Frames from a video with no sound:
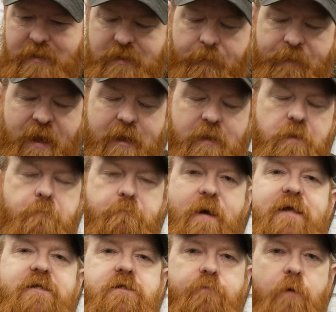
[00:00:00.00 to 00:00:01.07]
to pick the
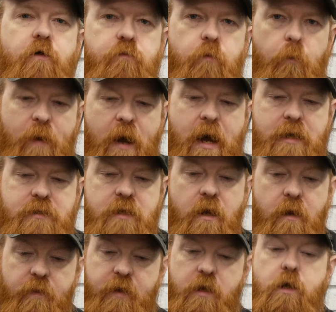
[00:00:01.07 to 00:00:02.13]
best possible parts
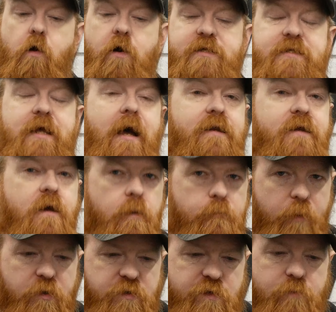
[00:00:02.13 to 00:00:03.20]
that can go inside,
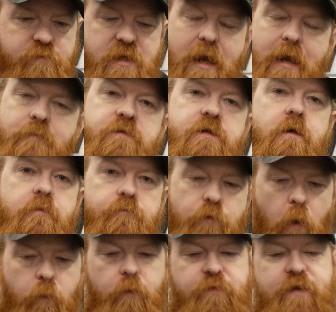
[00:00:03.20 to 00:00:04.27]
but sometimes
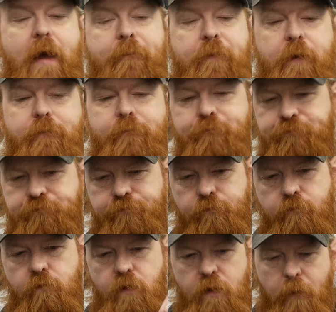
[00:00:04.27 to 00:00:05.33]
problems happen.
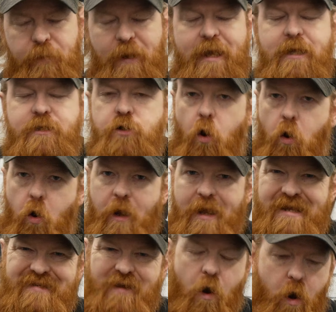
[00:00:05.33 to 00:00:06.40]
A player tore
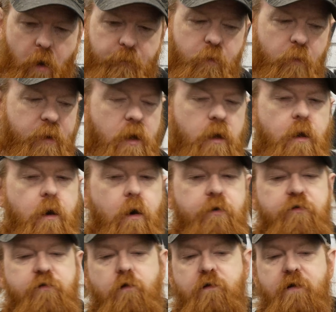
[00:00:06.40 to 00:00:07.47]
his hop rubber on
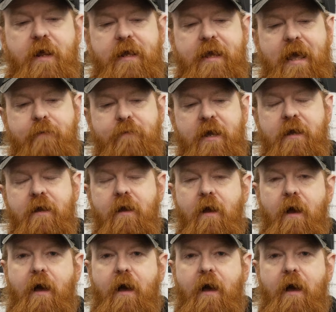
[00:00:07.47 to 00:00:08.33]
a Sunday gaming.